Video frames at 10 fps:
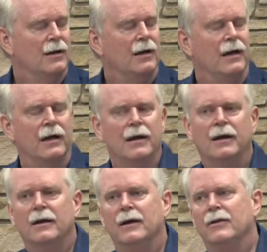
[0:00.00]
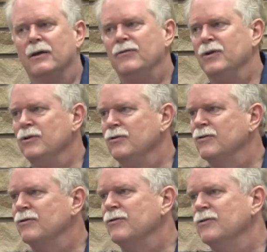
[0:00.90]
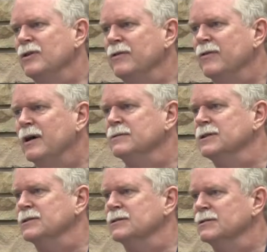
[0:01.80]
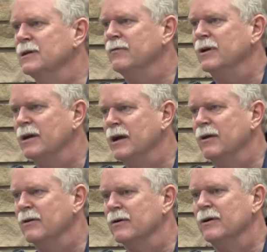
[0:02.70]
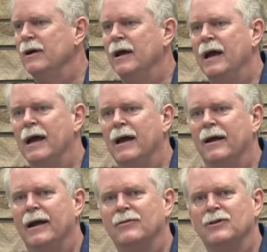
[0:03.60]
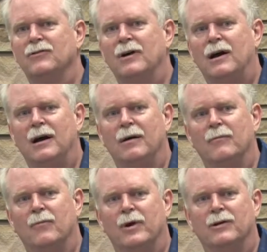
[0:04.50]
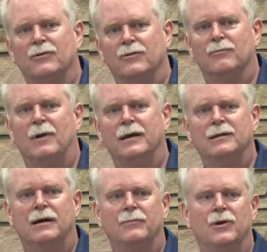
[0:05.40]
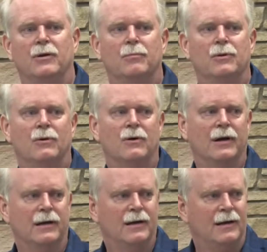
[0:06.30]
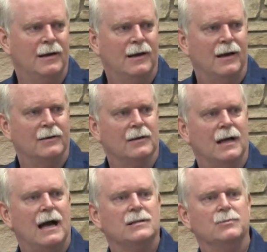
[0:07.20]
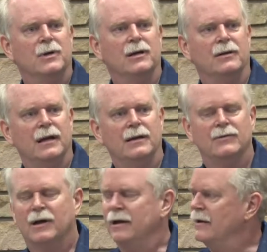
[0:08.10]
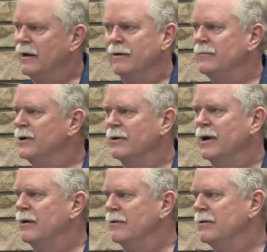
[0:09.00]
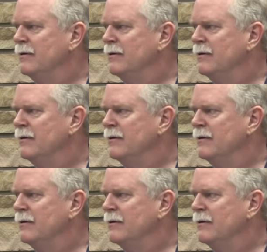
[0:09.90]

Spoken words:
and they fused C5, 6, and 7 together. And at this time, when it was my time to deploy, the last minute they decided, no, you're not